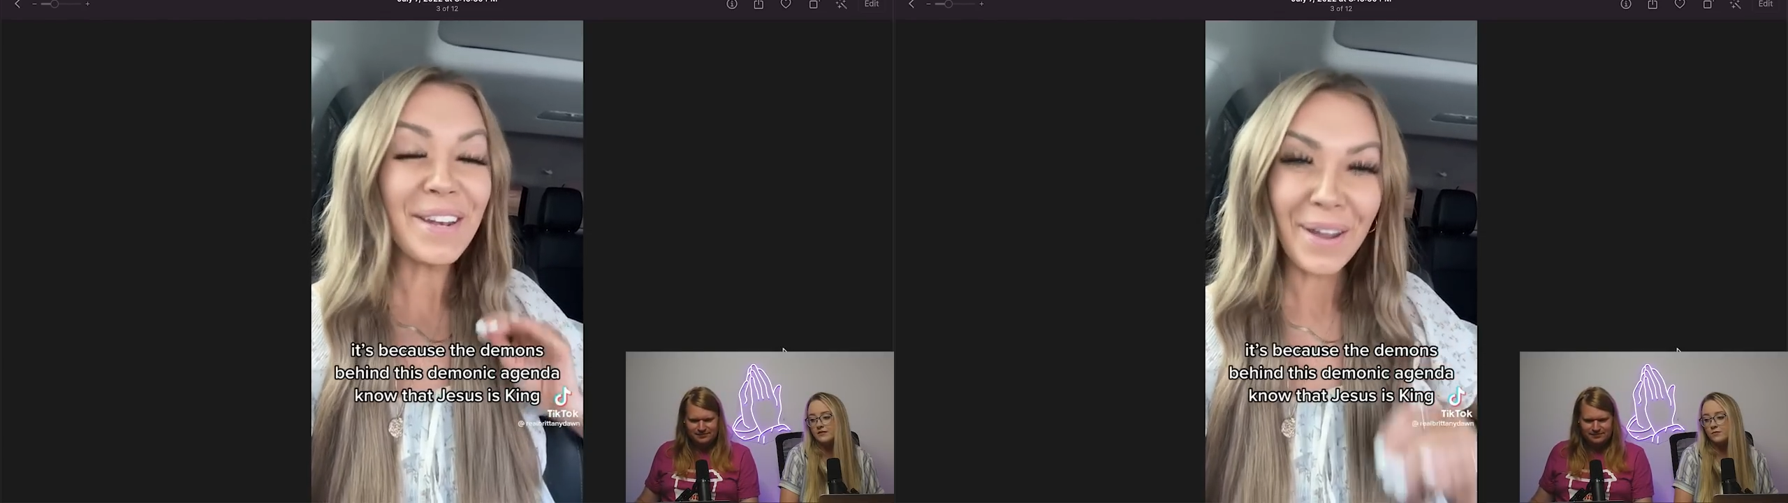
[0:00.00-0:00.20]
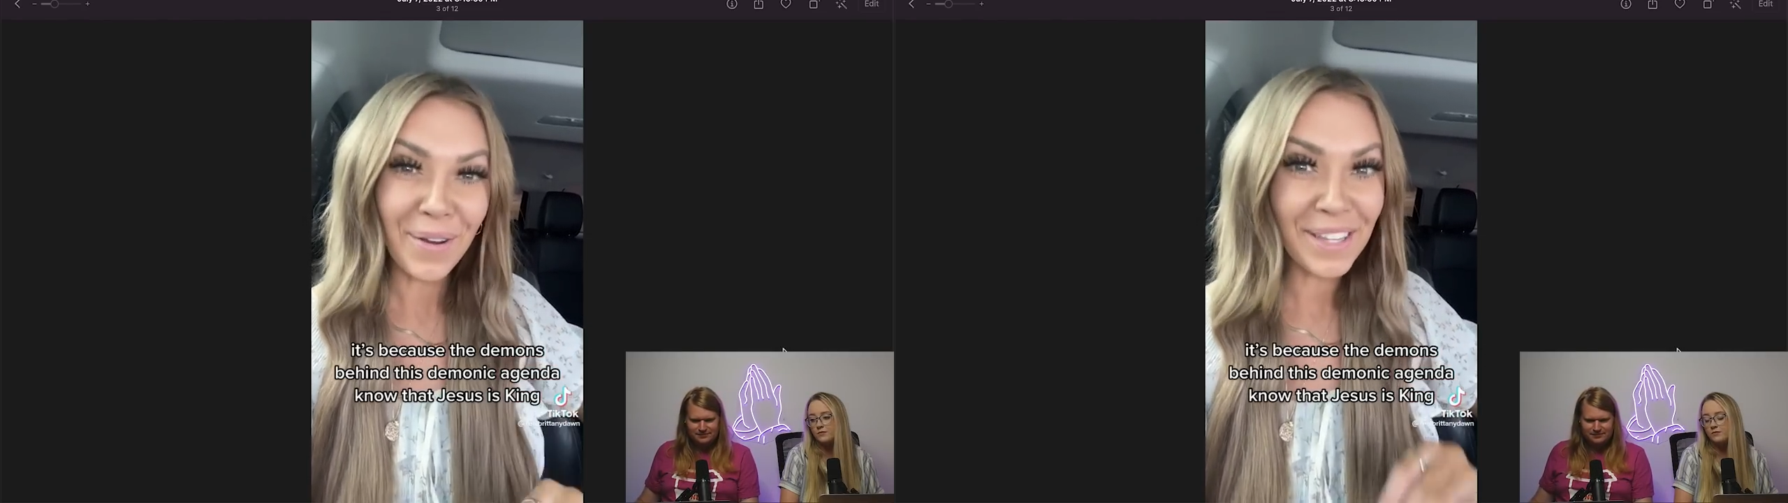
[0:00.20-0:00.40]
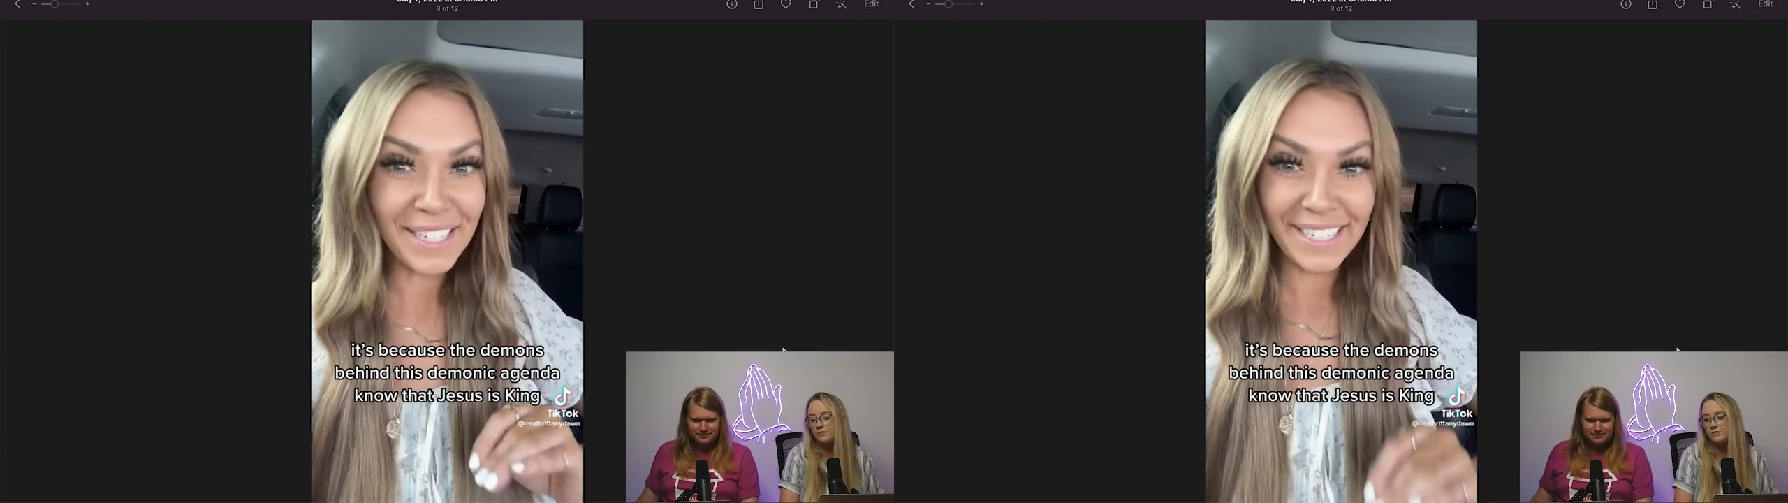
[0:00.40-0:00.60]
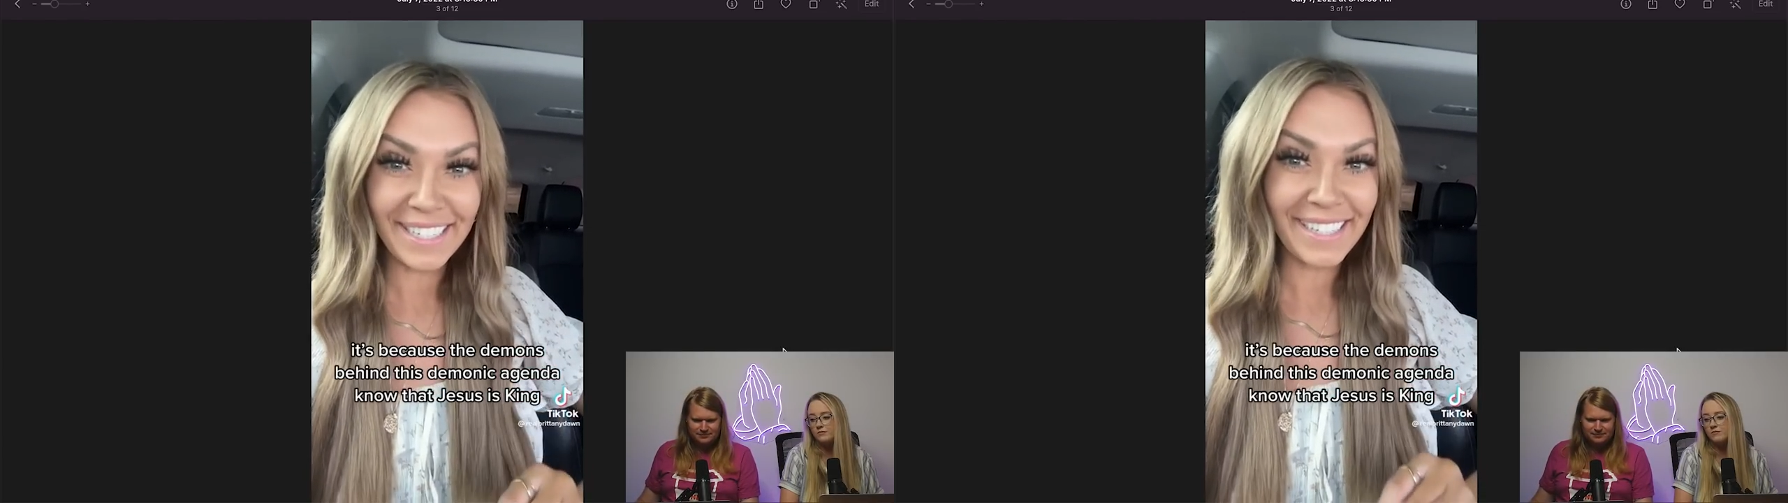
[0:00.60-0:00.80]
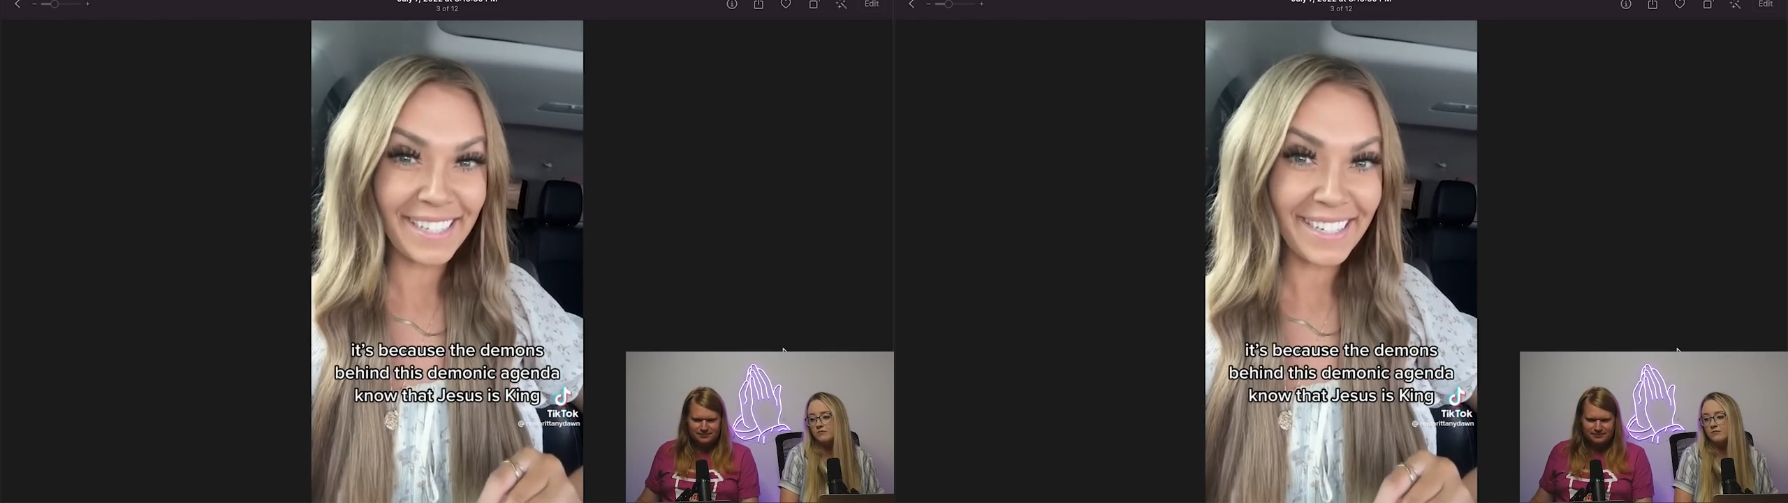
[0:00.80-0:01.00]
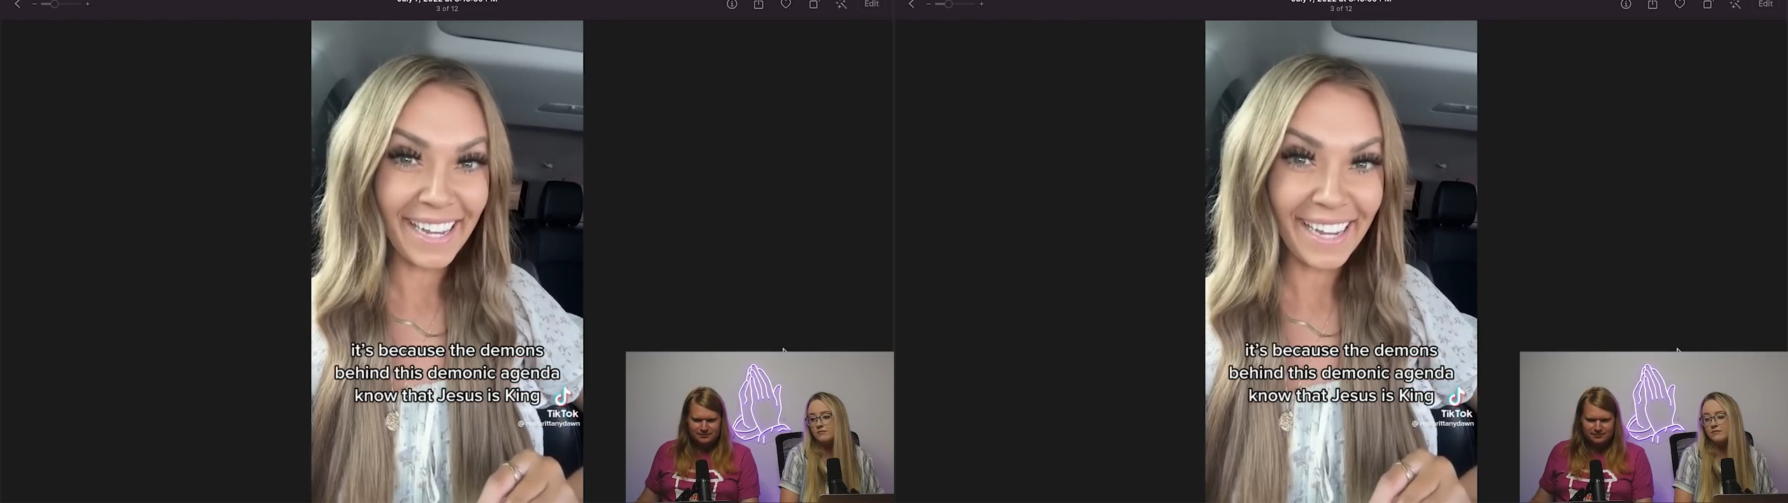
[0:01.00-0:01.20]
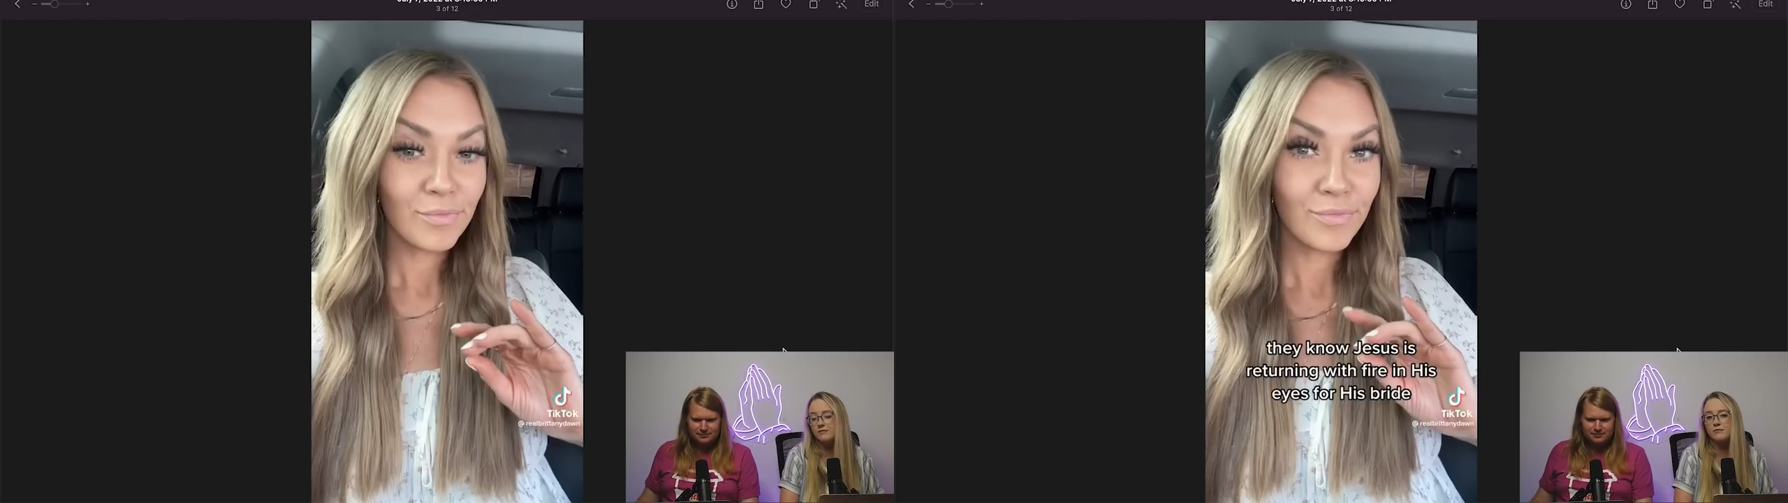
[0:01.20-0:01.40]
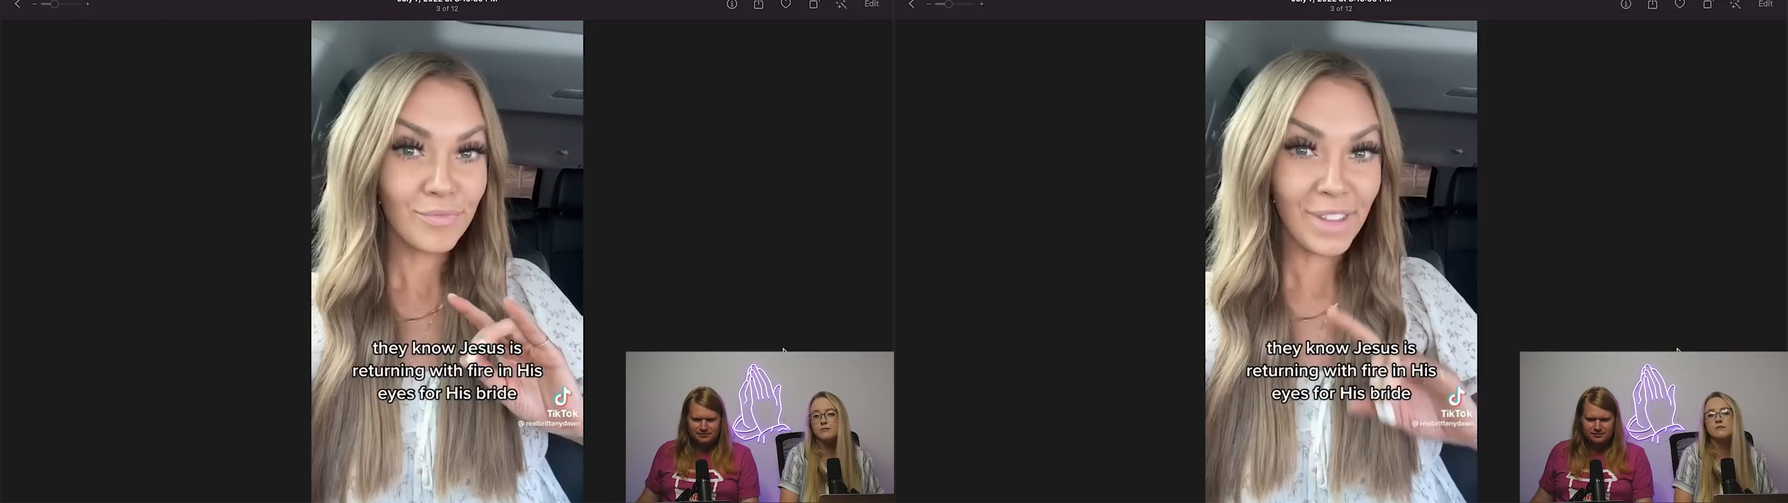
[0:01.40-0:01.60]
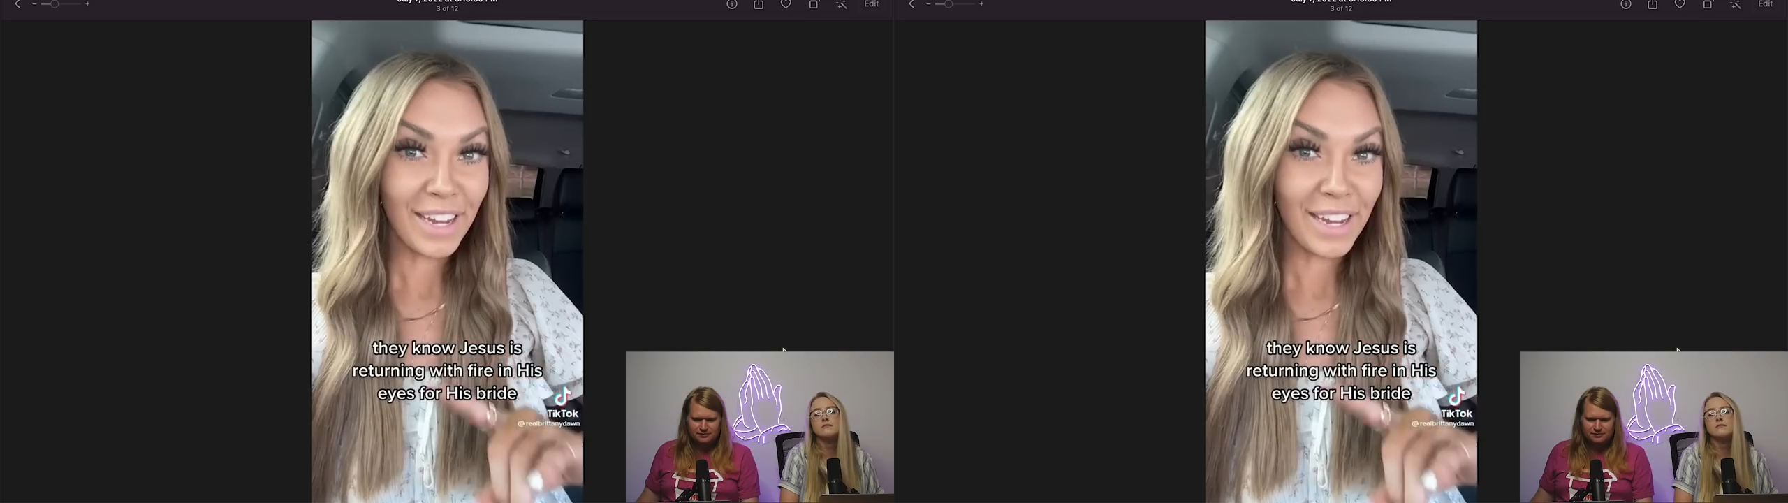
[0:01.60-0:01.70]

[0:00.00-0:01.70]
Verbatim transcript: They know that Jesus is king.